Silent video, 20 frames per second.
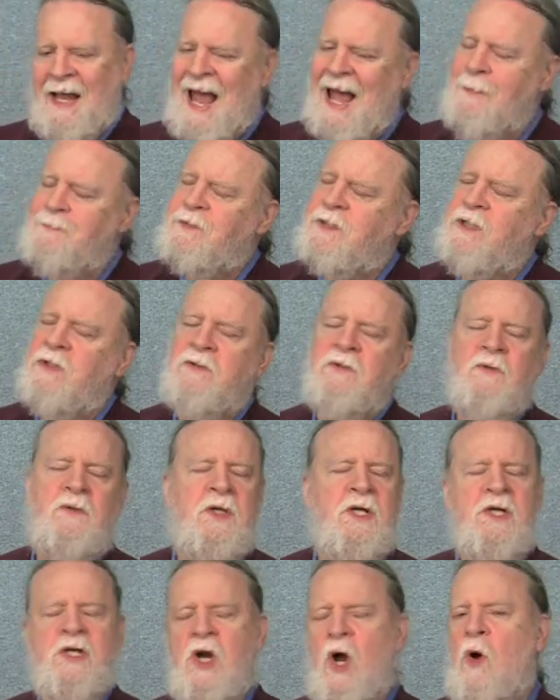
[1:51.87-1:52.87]

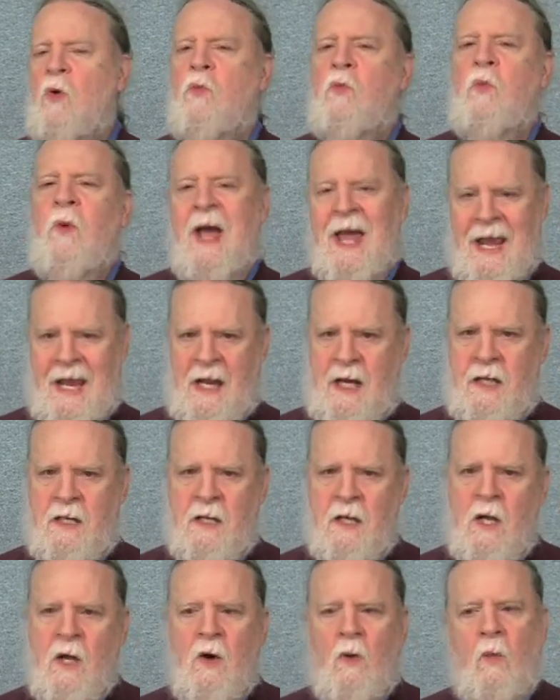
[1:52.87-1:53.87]
absolutely no way
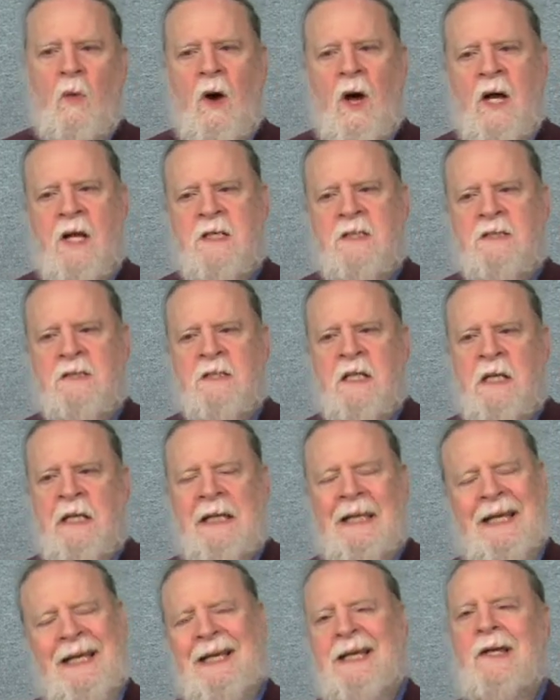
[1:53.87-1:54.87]
was
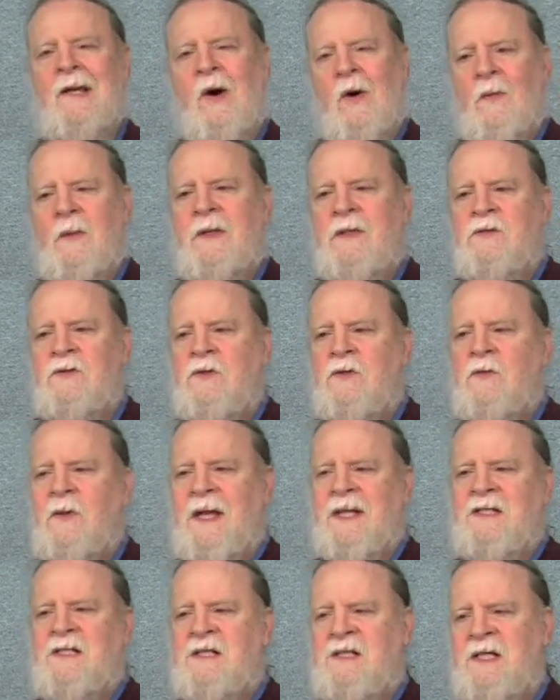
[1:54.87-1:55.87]
he going to
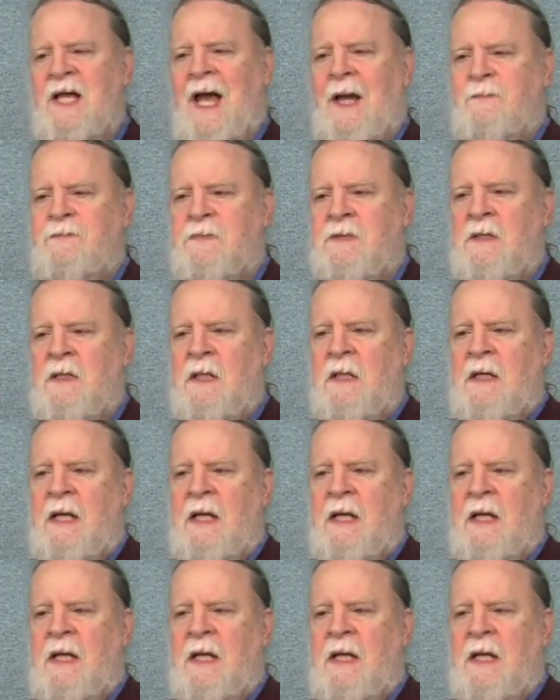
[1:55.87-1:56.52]
accept